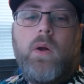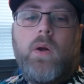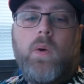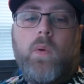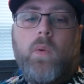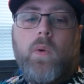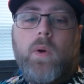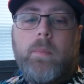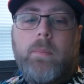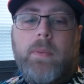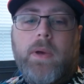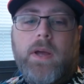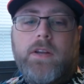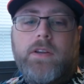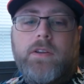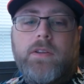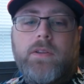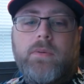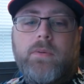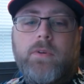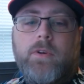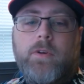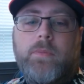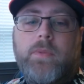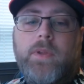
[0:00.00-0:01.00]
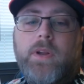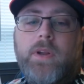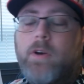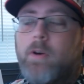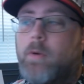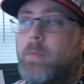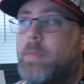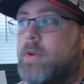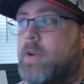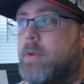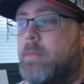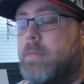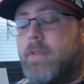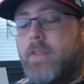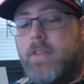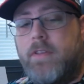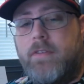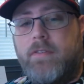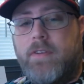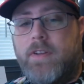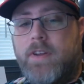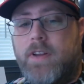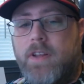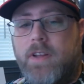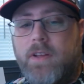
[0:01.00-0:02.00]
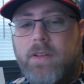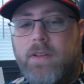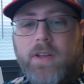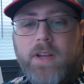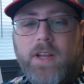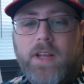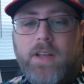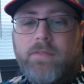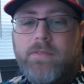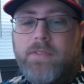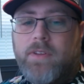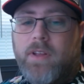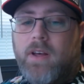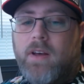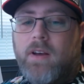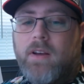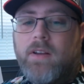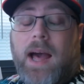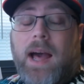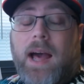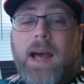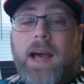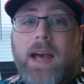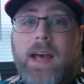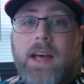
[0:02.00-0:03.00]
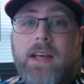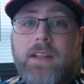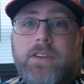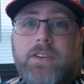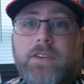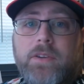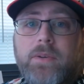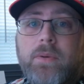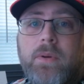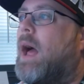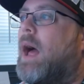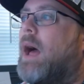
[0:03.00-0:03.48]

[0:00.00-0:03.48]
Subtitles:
Going back to the room that I opened up in the video, like I've talked, I had to.